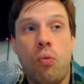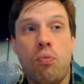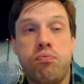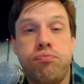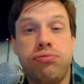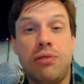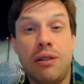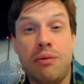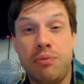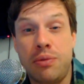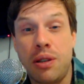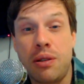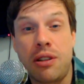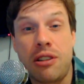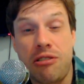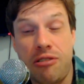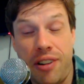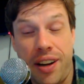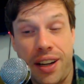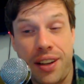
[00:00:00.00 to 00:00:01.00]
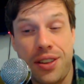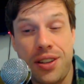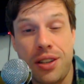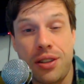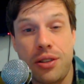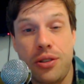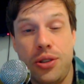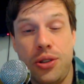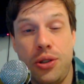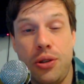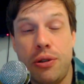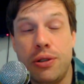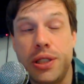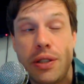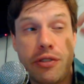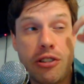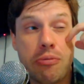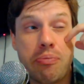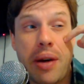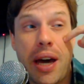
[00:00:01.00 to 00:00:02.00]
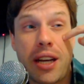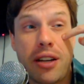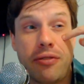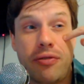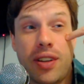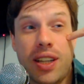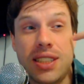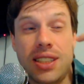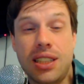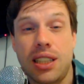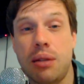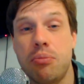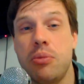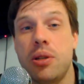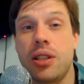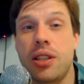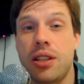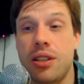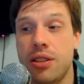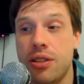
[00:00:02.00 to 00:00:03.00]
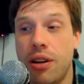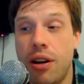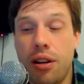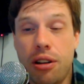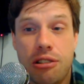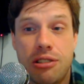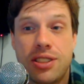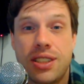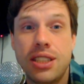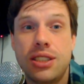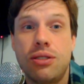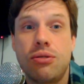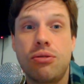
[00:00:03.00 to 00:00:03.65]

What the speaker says: The correct thing to do is, if you're manifesting $1 million, is to